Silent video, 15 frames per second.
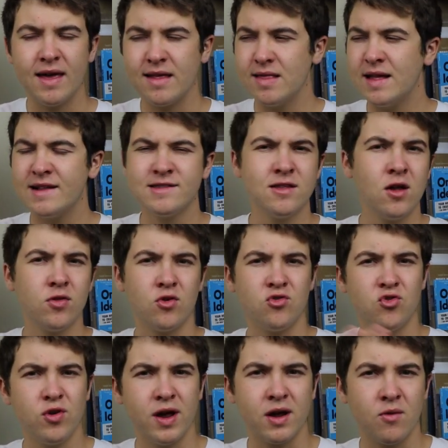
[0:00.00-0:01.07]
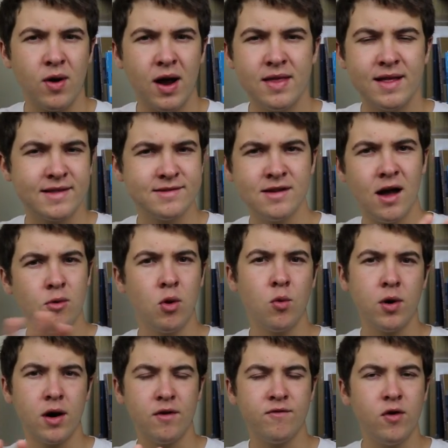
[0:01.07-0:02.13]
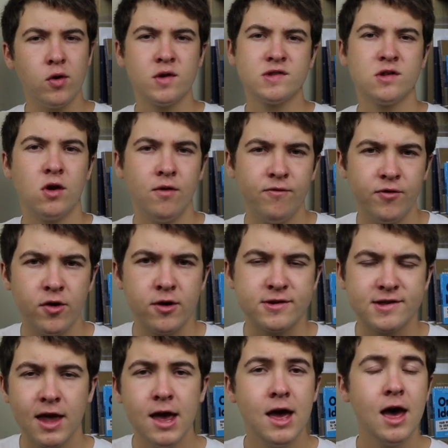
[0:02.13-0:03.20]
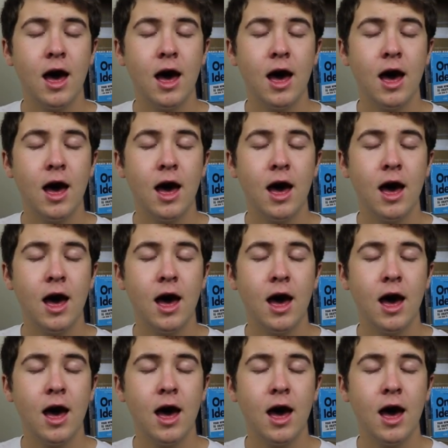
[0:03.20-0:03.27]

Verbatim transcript: Like, that's another trick, right? That's not what we're focusing on first.